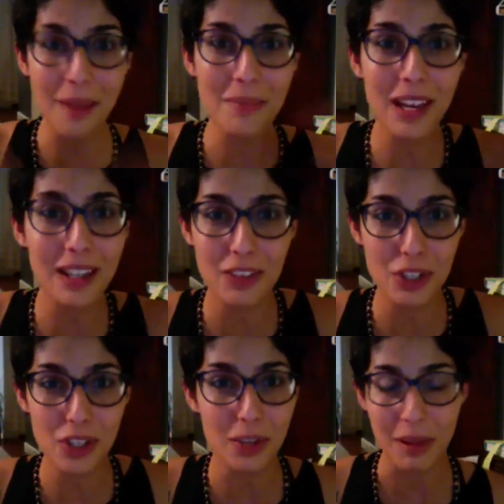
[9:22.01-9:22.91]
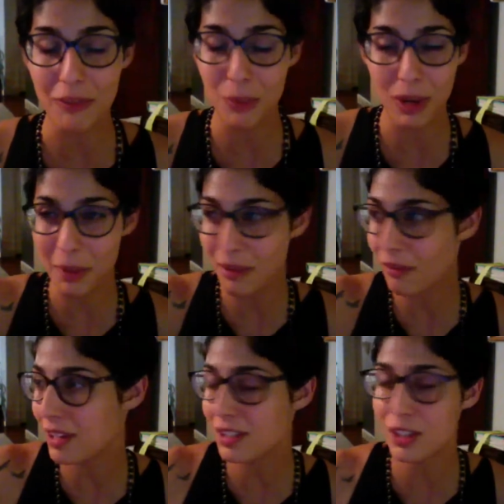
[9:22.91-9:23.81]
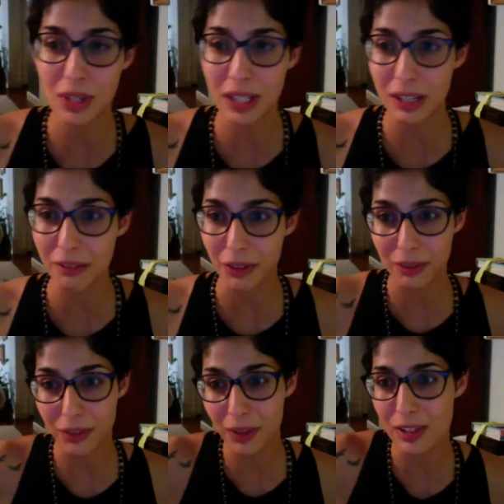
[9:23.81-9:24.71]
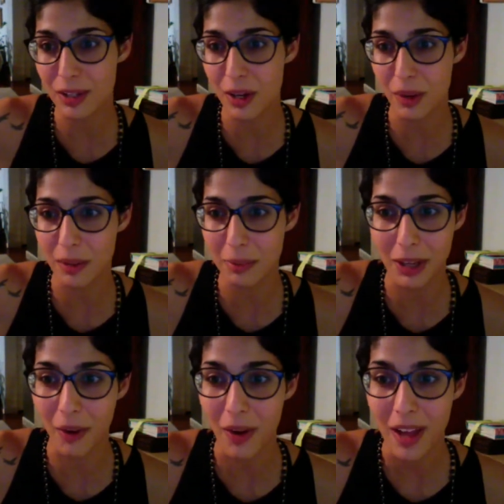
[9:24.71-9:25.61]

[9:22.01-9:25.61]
am not even sure my one of my friends is training for if you guys know let me know